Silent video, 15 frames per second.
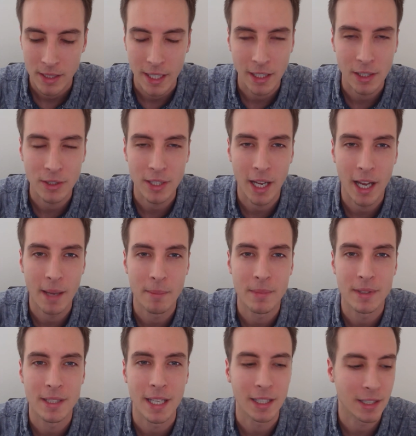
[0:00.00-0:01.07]
take your time,
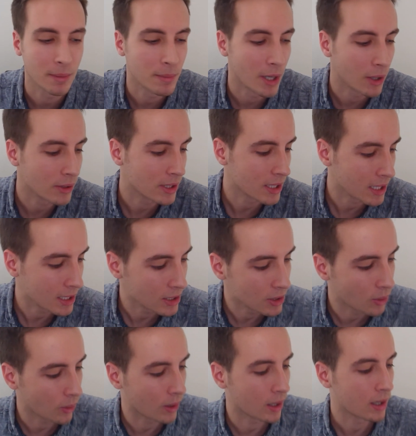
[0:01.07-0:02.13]
take some notes in
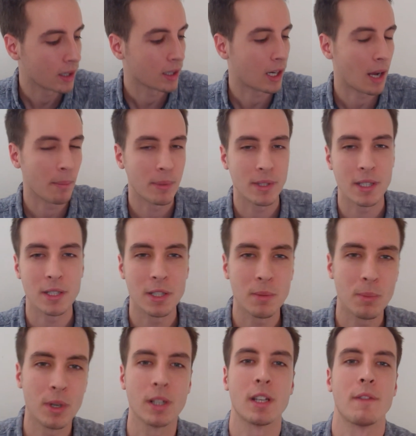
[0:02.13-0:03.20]
your composition
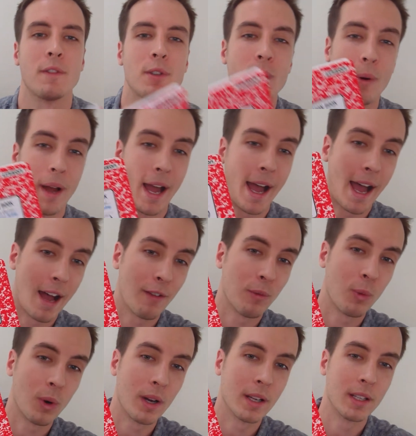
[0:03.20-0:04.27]
book. If you don't have
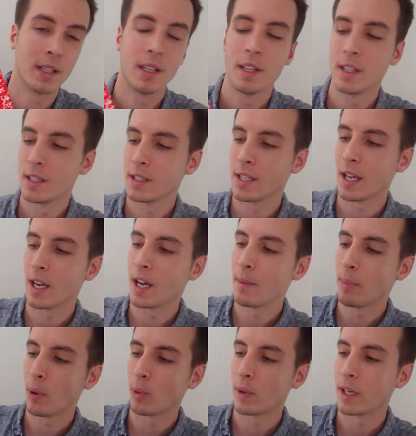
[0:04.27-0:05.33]
one set
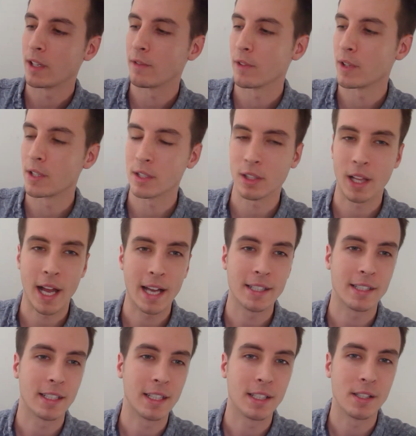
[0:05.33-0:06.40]
up already for this
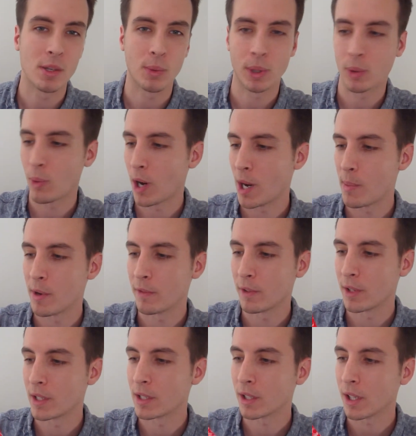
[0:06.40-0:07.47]
class, it is a requirement
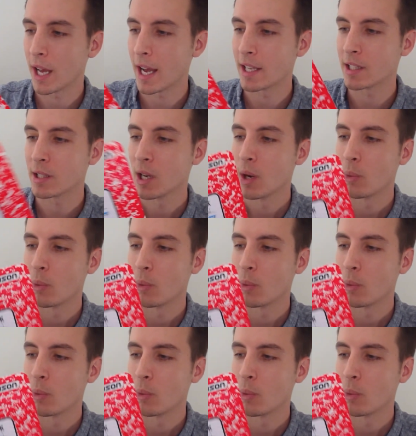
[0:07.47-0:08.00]
for this class.